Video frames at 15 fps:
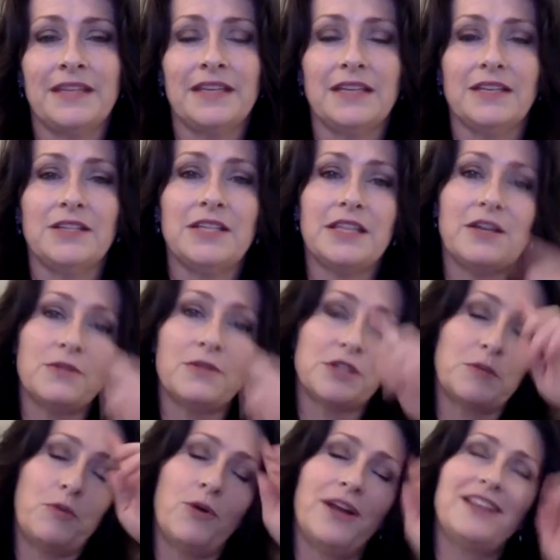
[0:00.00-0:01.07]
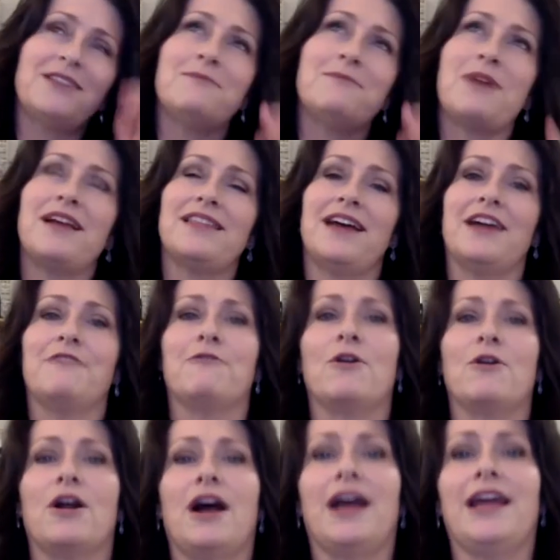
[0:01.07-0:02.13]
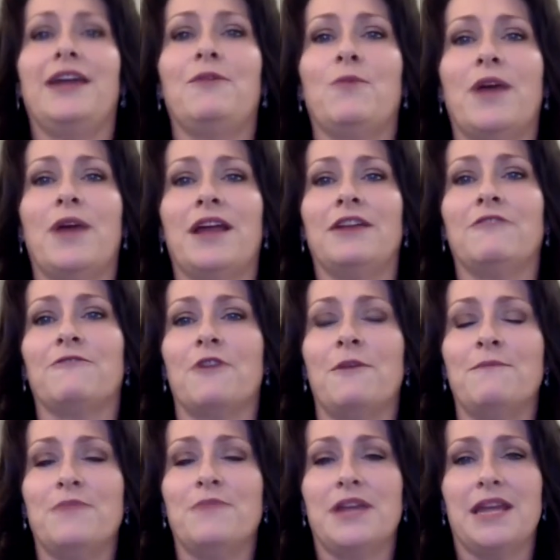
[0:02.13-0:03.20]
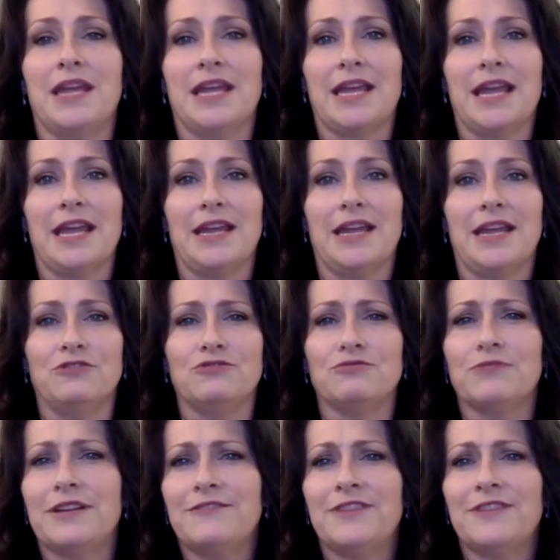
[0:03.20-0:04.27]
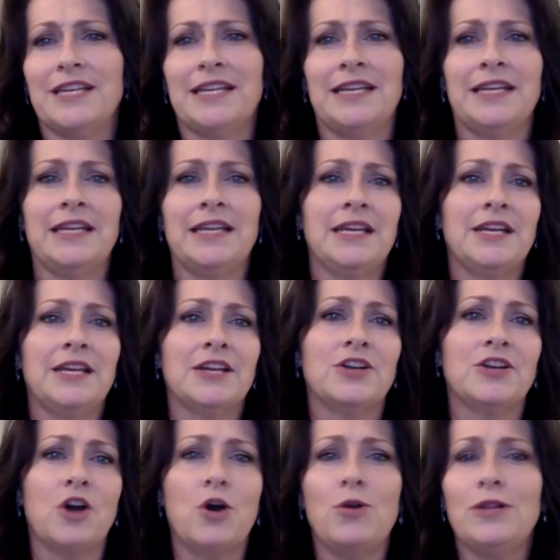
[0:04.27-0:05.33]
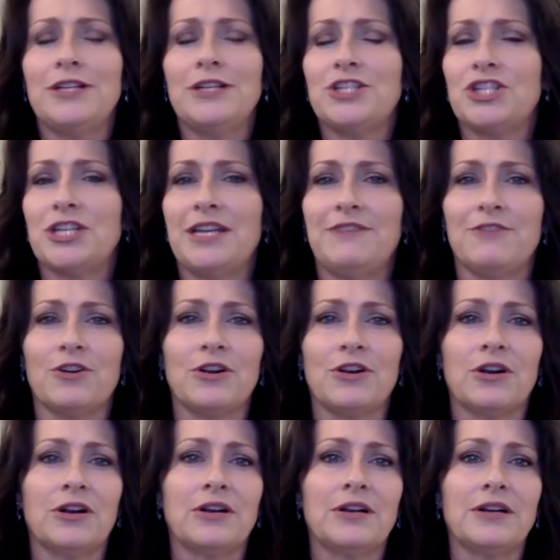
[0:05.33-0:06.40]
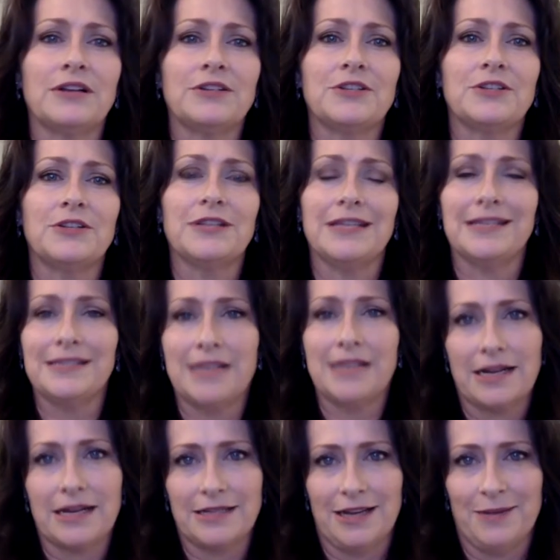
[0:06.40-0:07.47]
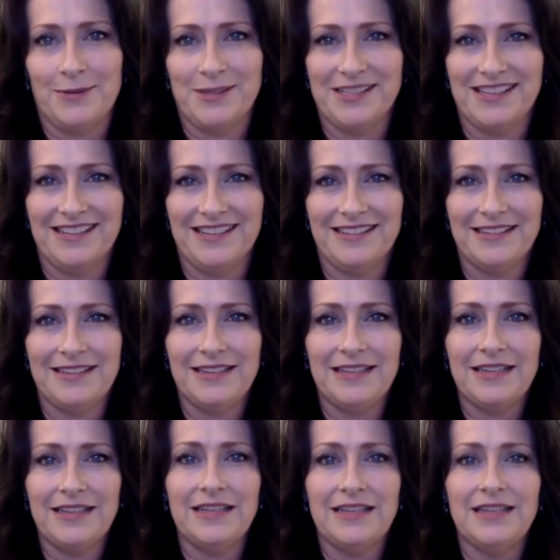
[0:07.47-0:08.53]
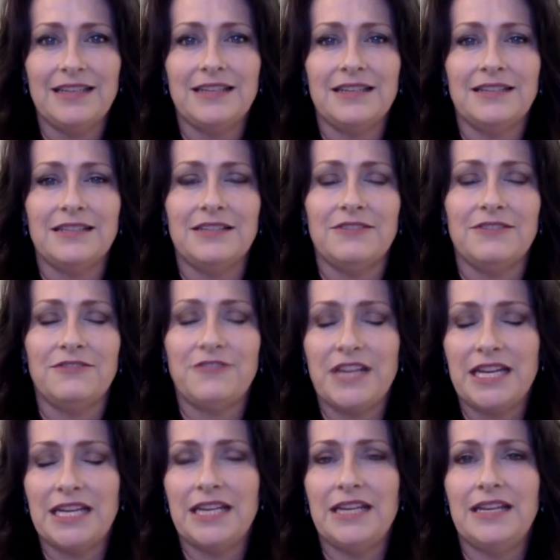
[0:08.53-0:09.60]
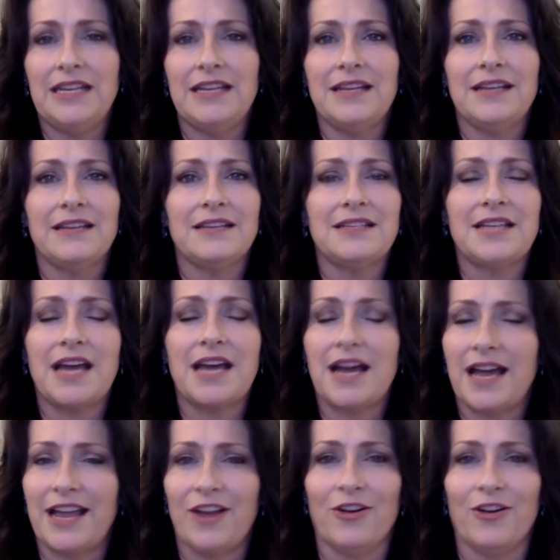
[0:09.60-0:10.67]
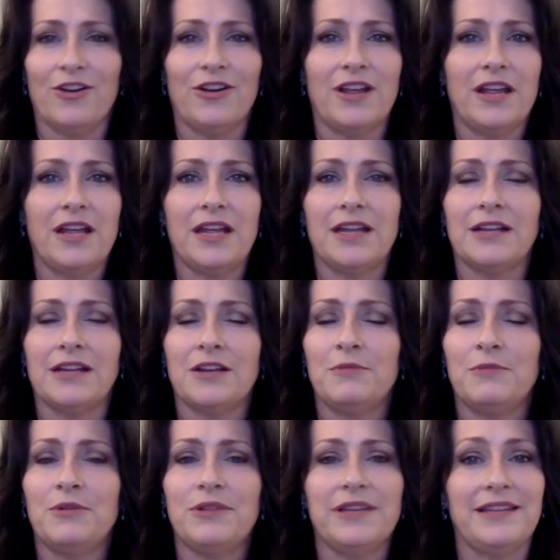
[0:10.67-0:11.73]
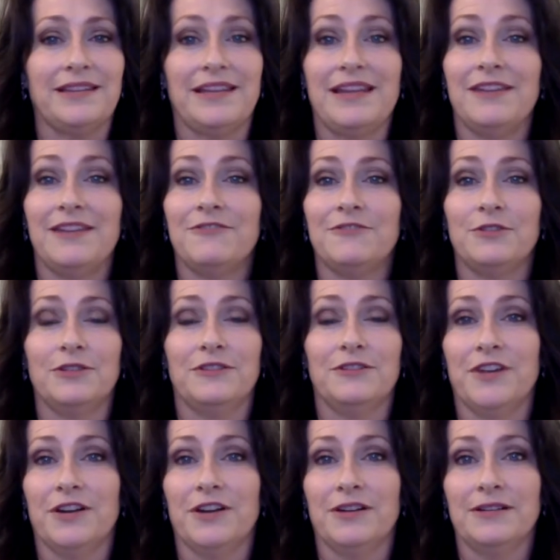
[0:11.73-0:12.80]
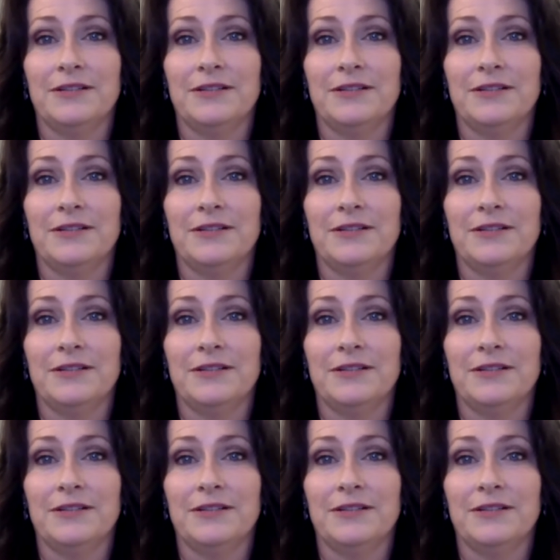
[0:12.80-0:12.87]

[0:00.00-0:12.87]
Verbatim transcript: You see, there was a point in my life where I went from being a driven goal achiever to the exact opposite defeated, tired, and completely full of fear.